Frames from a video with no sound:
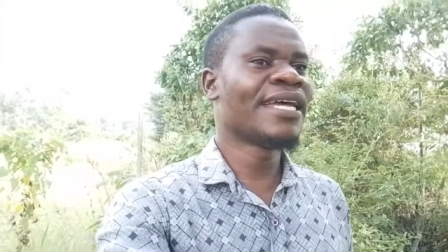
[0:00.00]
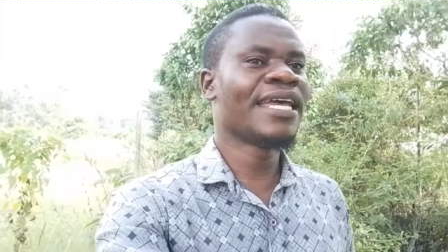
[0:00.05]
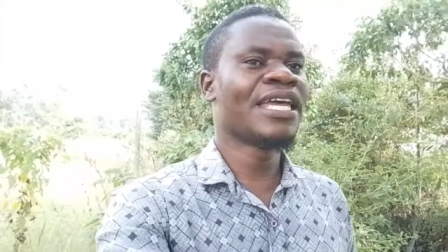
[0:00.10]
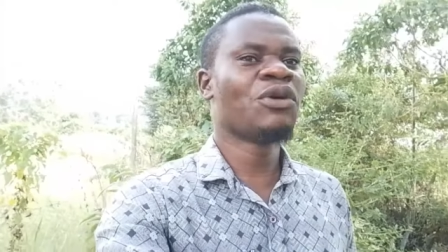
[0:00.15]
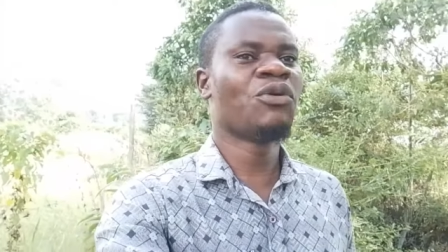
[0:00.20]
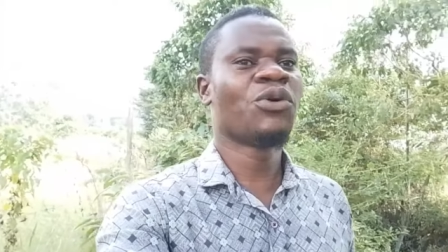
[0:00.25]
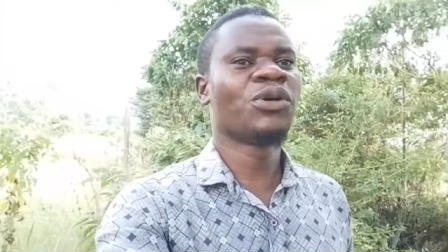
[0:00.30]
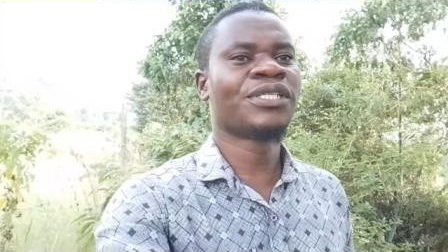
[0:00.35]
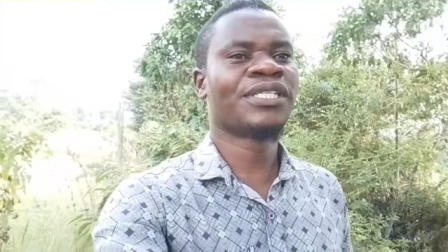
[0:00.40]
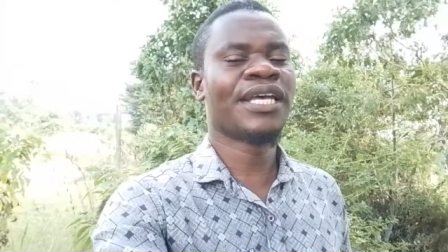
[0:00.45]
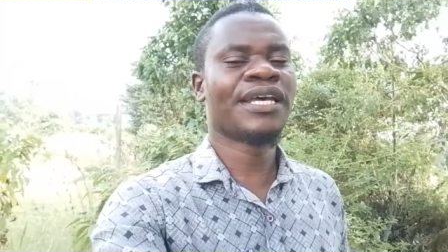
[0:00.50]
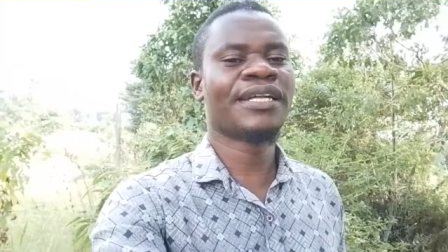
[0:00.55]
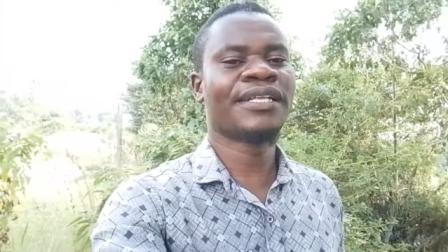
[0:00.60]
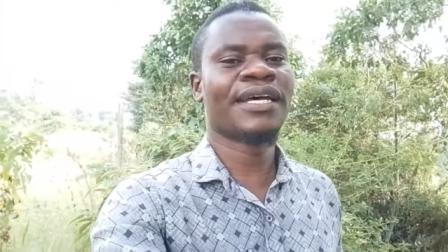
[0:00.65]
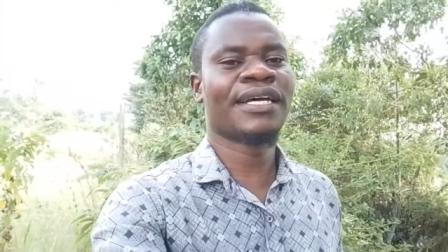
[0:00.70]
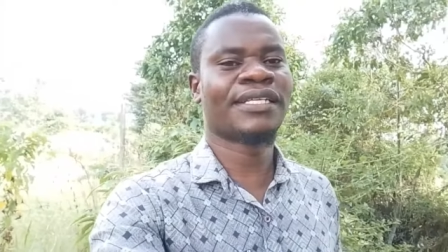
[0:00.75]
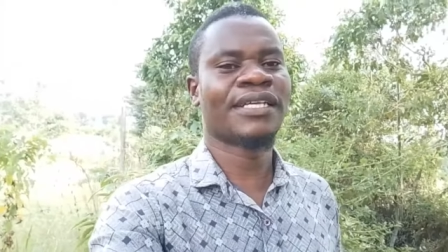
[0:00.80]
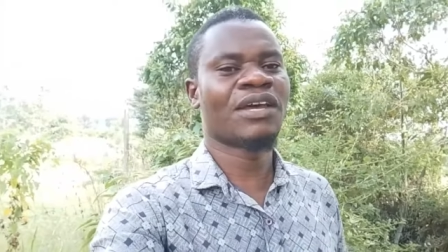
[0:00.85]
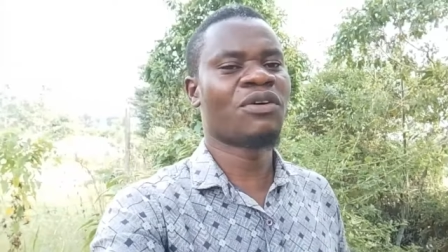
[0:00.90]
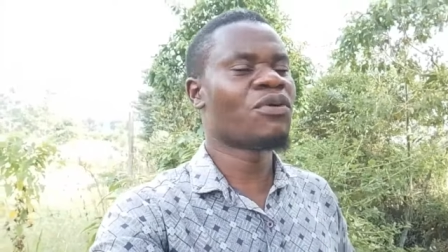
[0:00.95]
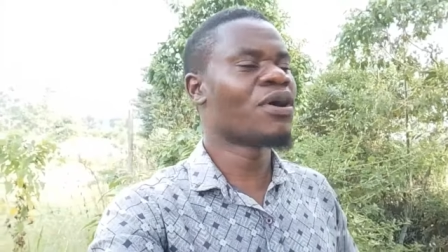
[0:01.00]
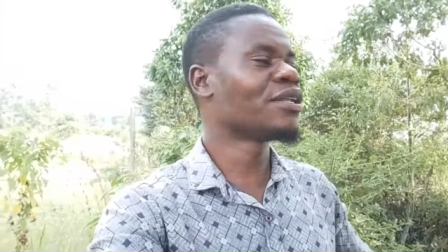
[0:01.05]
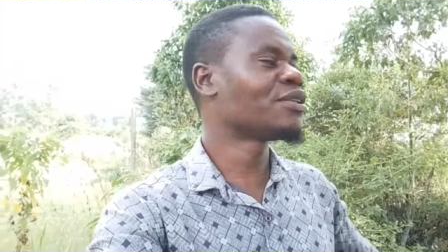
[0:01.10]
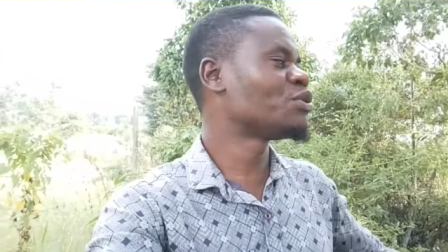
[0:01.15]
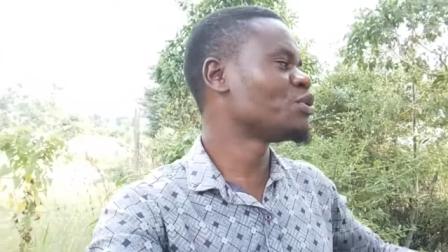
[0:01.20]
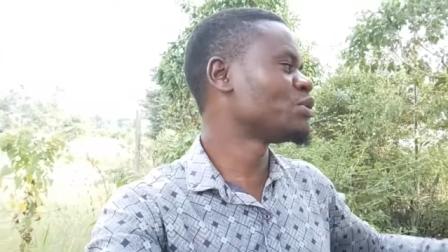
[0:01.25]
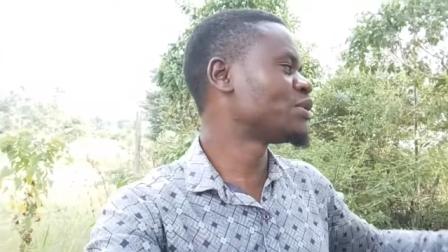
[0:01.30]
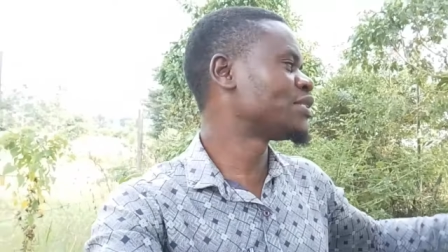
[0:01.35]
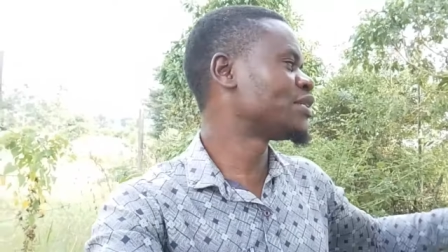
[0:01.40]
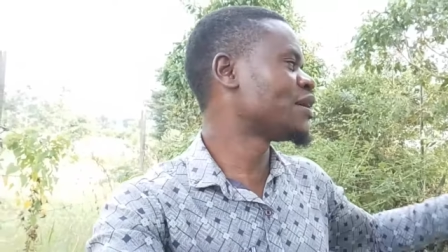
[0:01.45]
that I want to
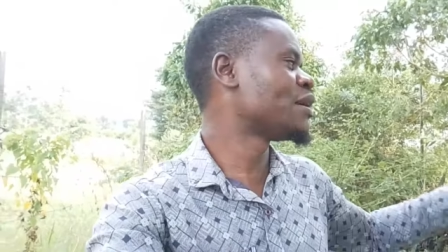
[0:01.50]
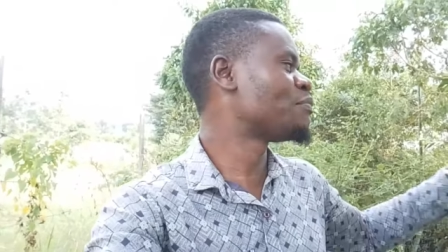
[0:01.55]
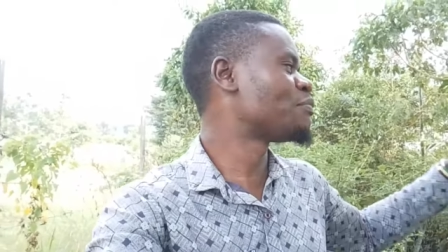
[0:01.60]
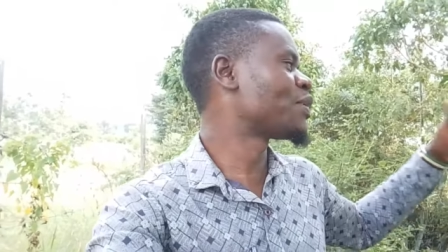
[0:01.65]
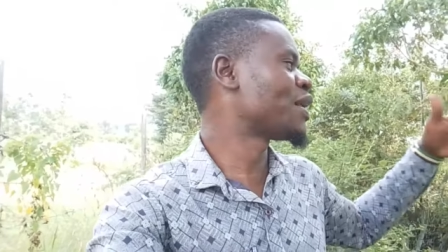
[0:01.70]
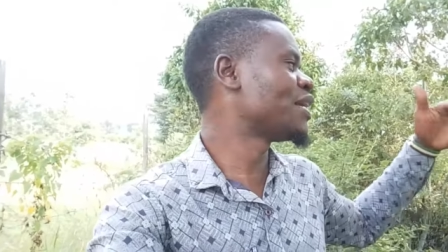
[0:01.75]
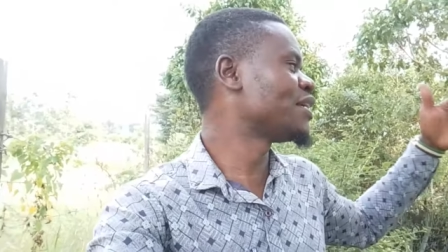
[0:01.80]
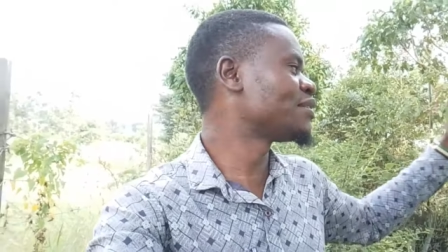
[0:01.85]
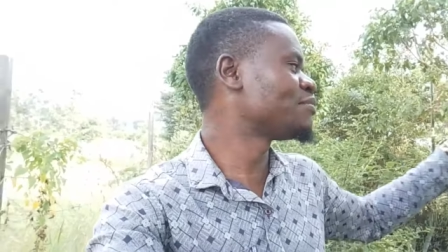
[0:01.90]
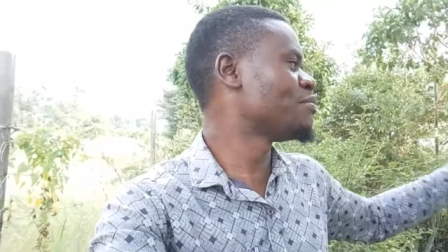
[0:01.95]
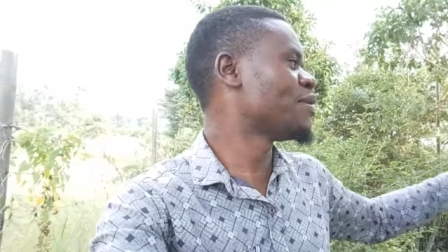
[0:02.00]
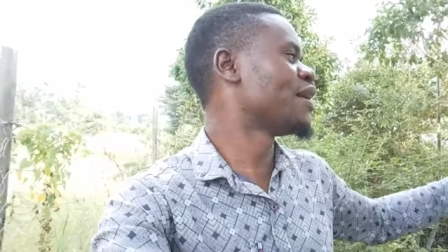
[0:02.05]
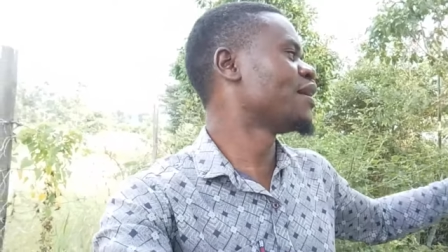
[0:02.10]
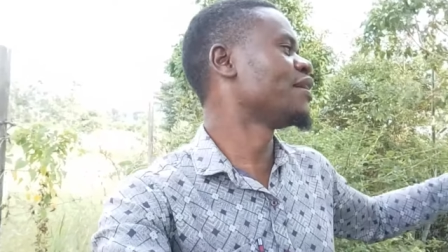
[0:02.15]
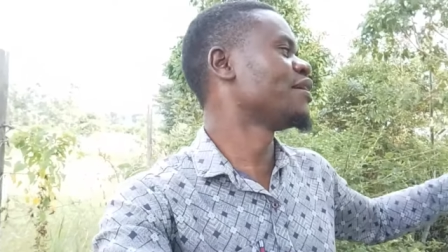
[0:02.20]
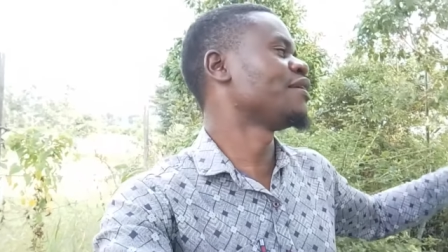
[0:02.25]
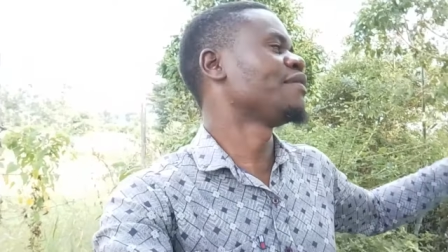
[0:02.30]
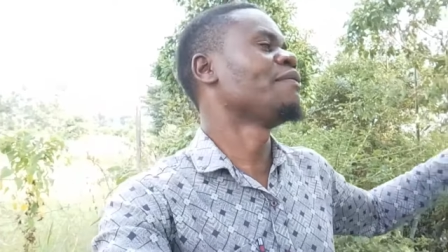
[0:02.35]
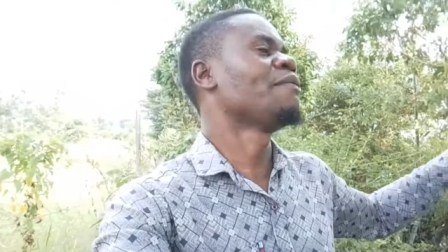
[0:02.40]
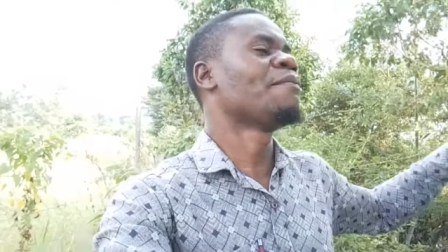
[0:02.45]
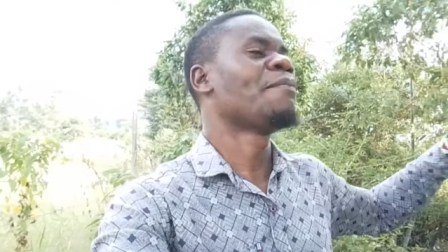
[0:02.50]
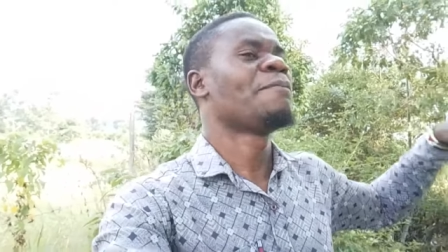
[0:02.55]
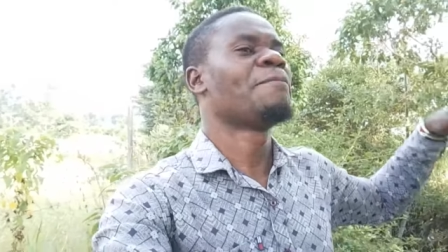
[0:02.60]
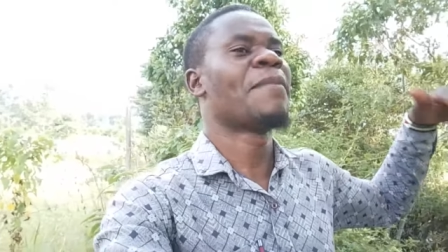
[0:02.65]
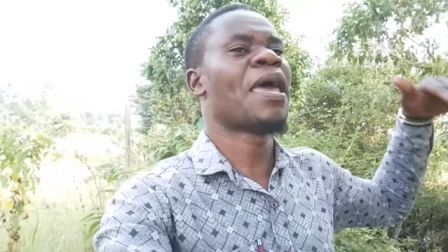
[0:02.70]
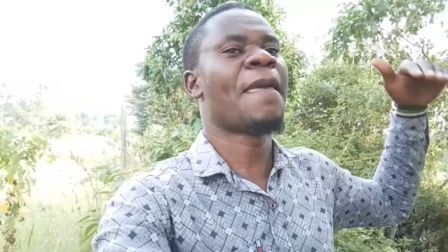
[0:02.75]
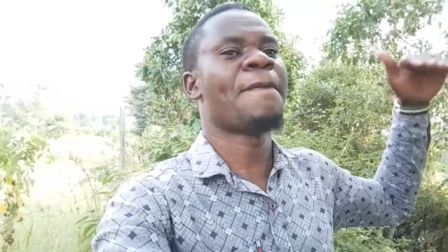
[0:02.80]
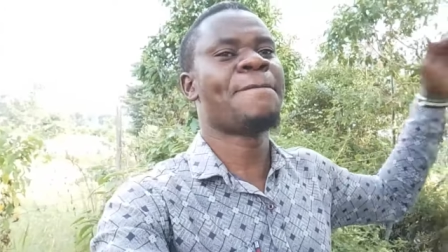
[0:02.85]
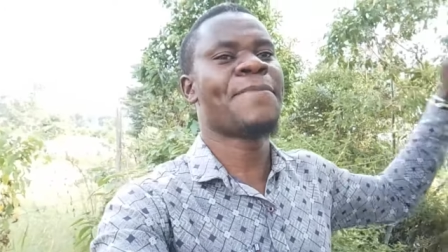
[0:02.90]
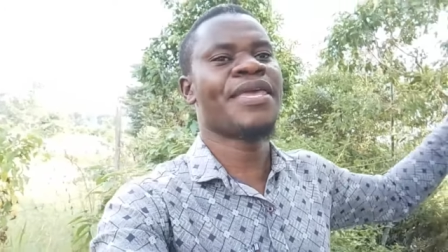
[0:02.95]
surprise my, my peer
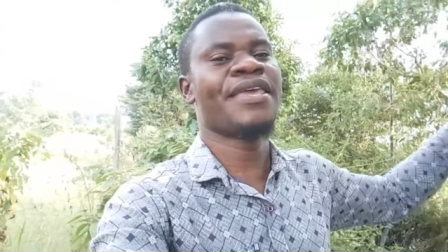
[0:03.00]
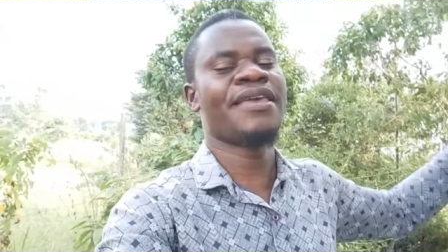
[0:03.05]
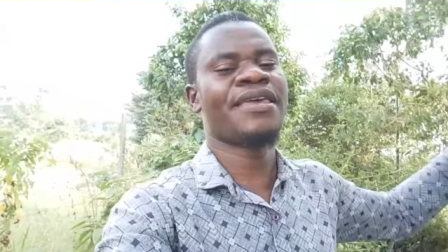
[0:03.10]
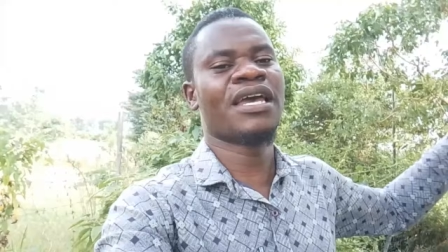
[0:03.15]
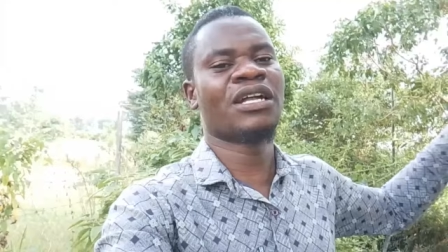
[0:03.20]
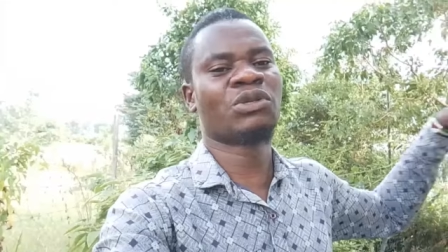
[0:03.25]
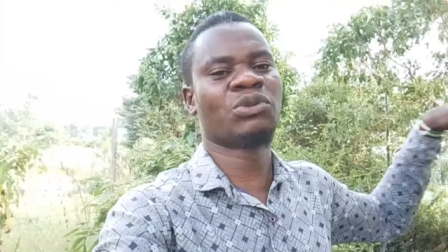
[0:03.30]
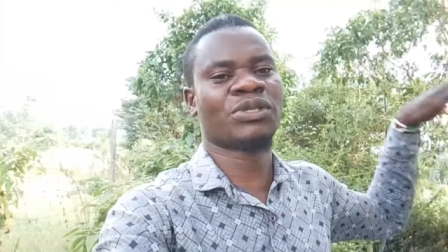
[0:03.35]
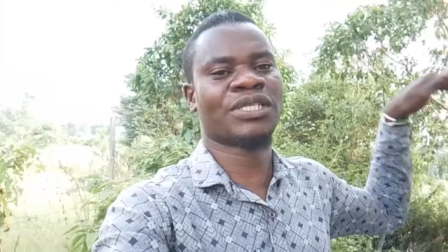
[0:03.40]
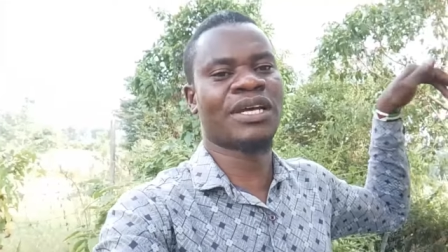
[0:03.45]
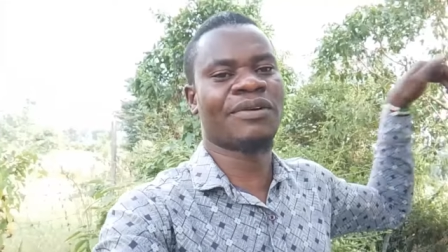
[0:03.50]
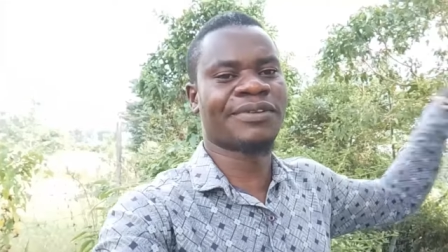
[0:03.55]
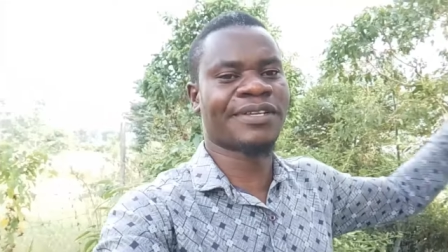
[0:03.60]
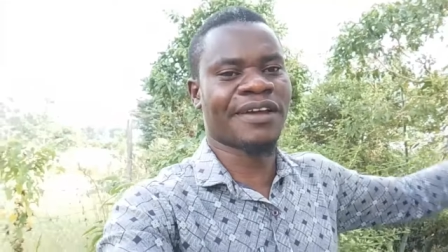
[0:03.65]
to South Africa.